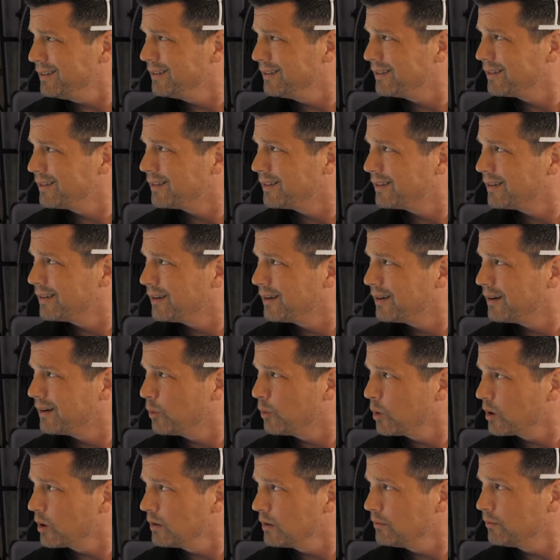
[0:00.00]

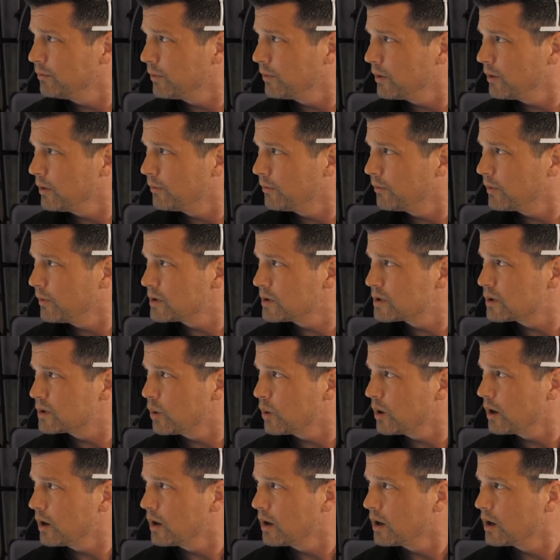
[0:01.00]
work for the First
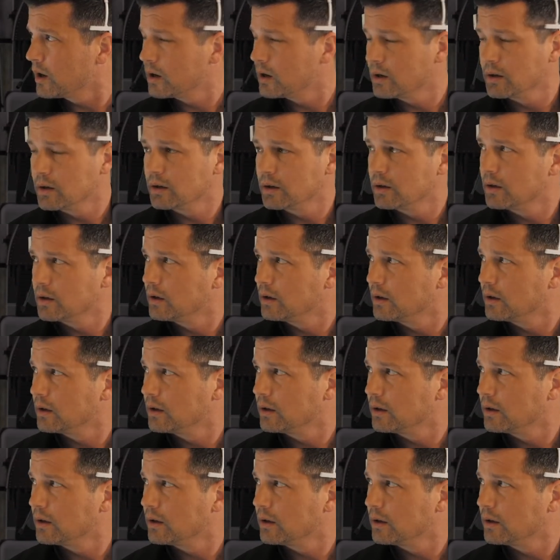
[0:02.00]
Order? Maybe.